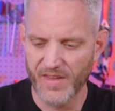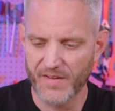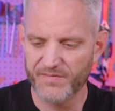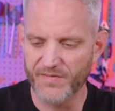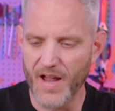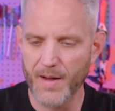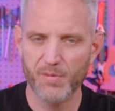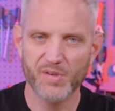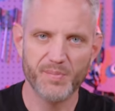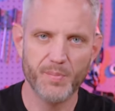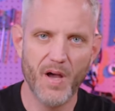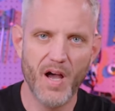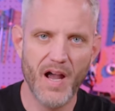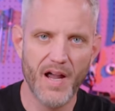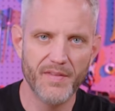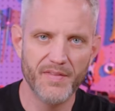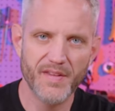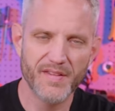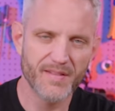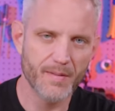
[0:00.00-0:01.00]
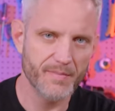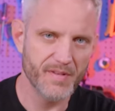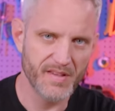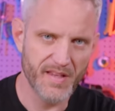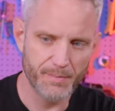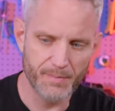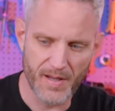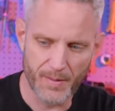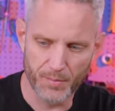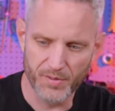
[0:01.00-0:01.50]
fibers behind than something
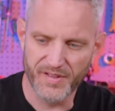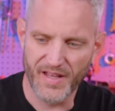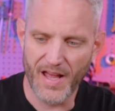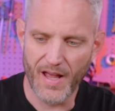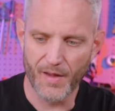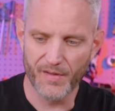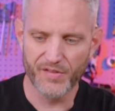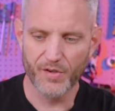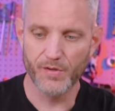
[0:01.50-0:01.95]
like paper towels.